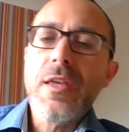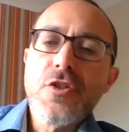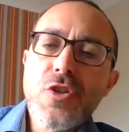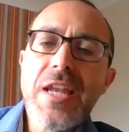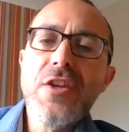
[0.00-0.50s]

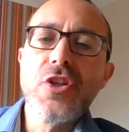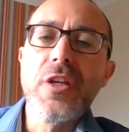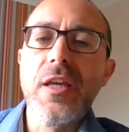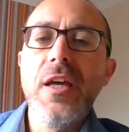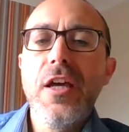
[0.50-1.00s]
So
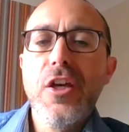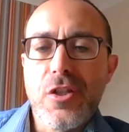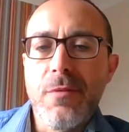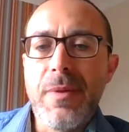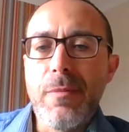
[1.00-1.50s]
essentially,
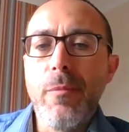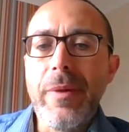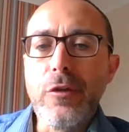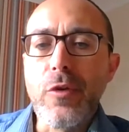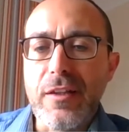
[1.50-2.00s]
some people
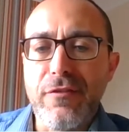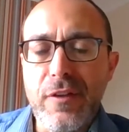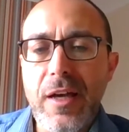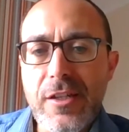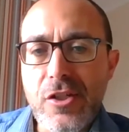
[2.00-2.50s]
may look at
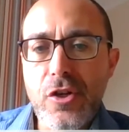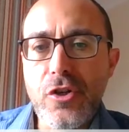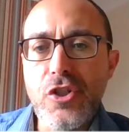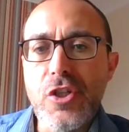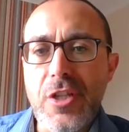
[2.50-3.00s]
flight
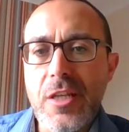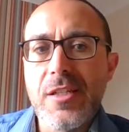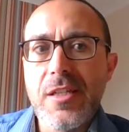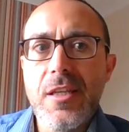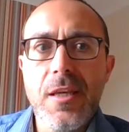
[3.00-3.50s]
searches and
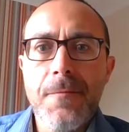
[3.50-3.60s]
see,